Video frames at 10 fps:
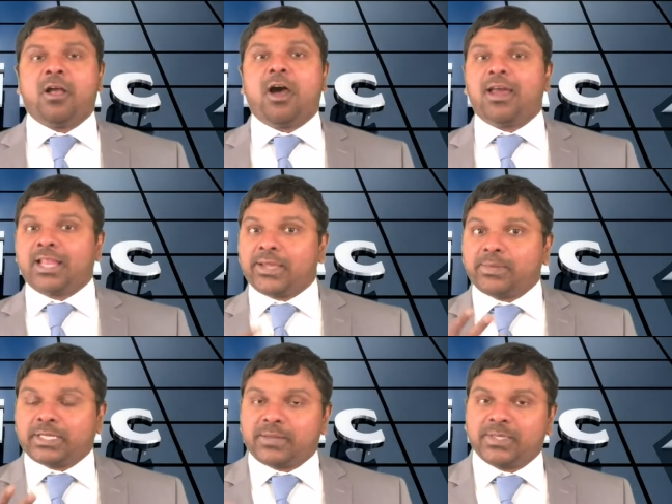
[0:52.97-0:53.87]
or
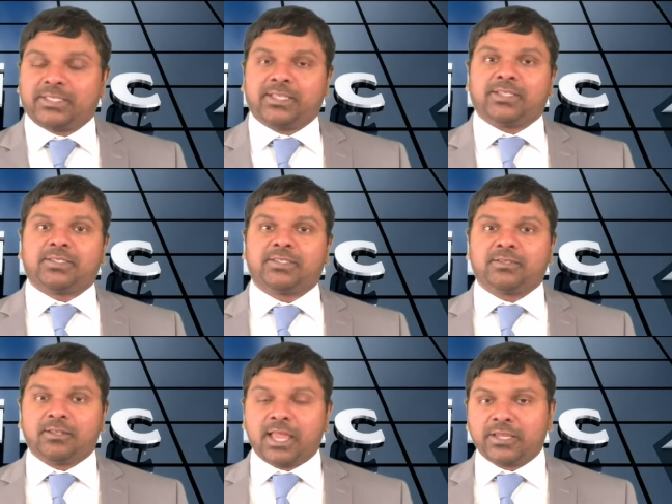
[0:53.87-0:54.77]
hematemesis,
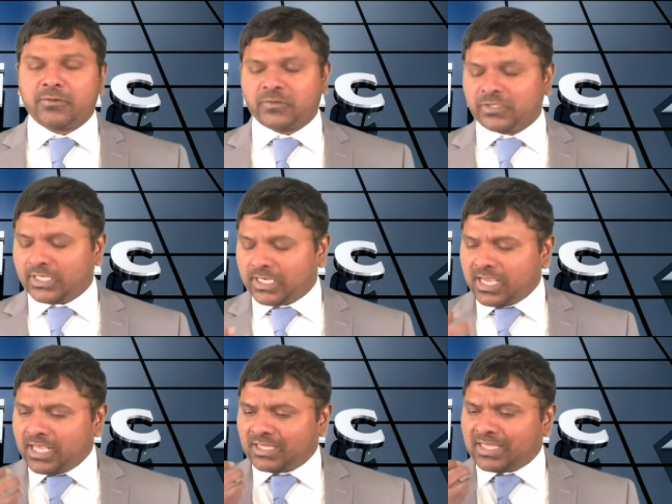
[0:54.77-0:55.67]
like you see
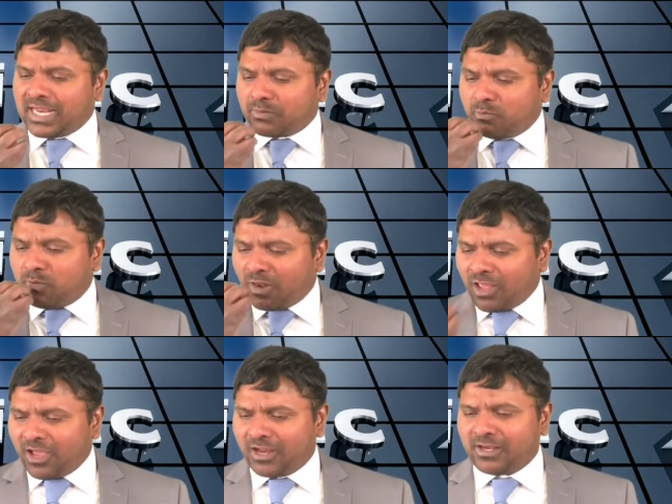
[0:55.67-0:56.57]
that
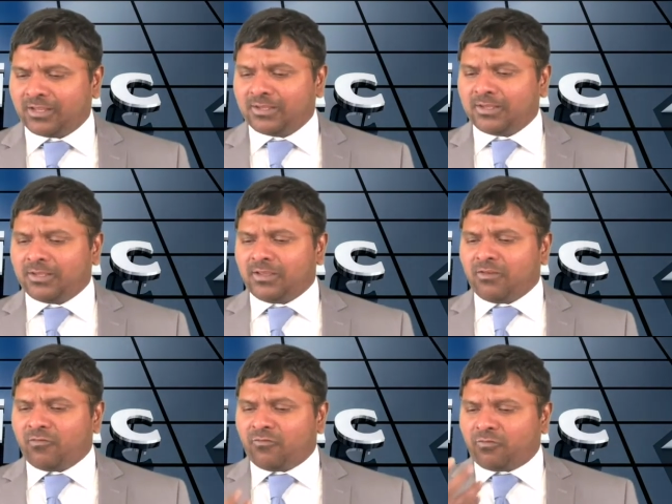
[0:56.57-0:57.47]
blood
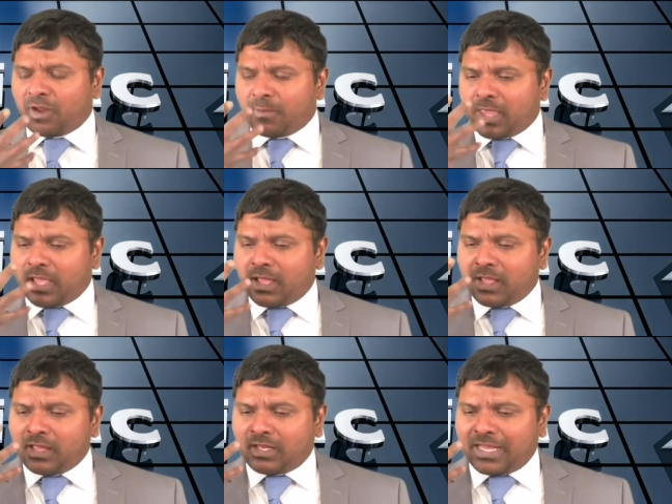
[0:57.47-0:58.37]
from the
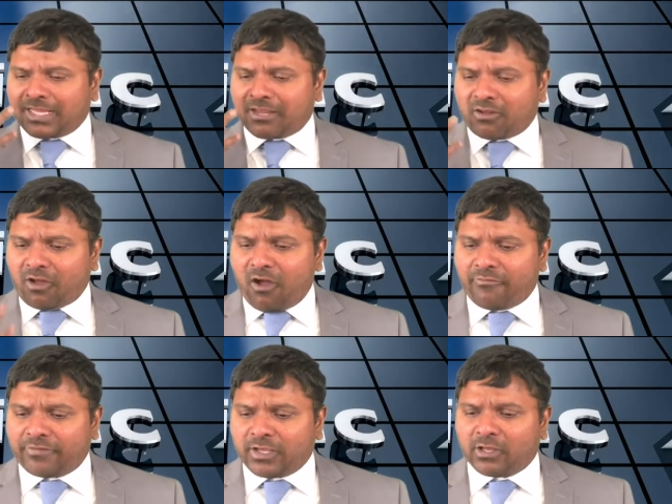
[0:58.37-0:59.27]
like a
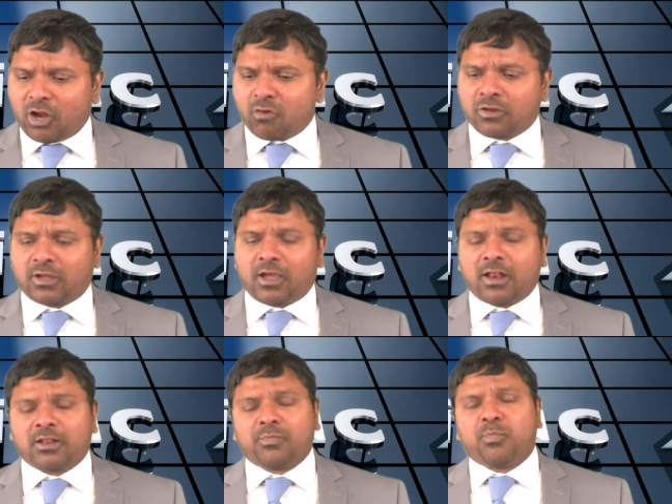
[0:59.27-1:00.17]
coffee ground
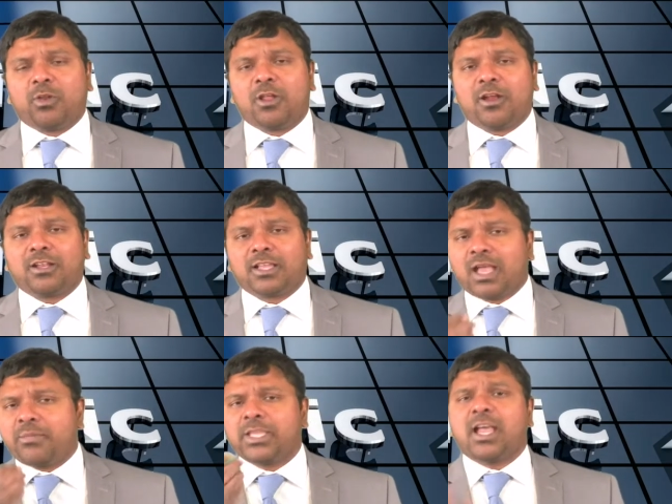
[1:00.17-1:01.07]
color blood
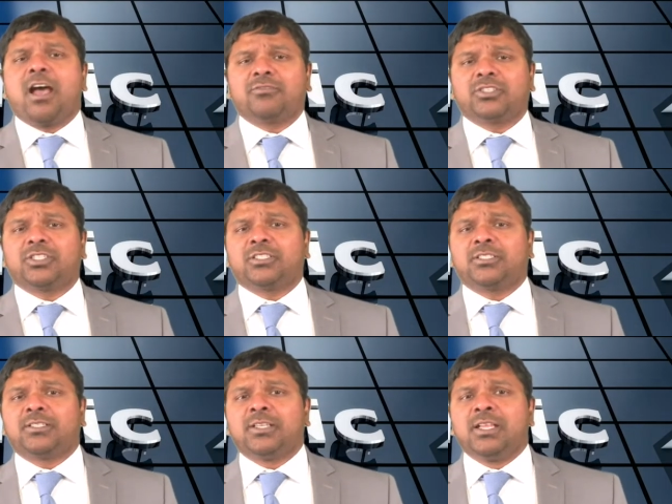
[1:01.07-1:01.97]
coming out.
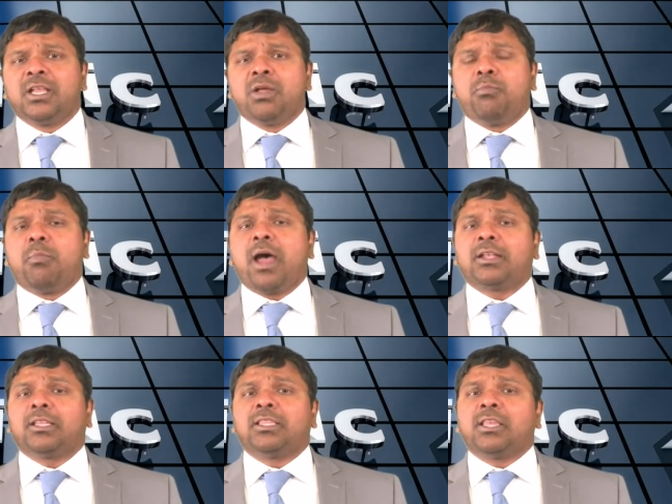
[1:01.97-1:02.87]

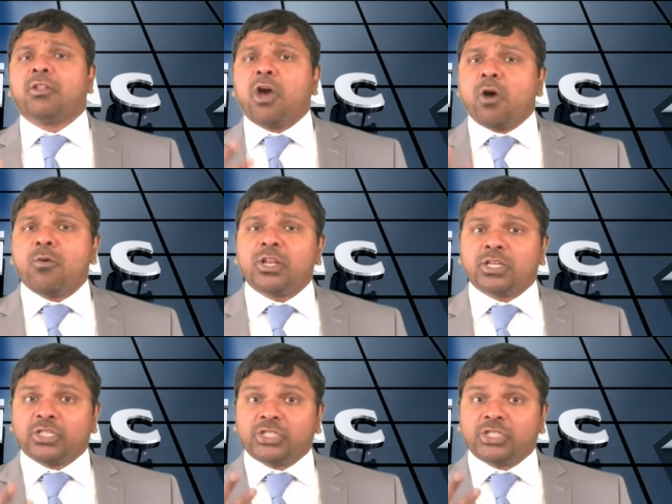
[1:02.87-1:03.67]
But in the lower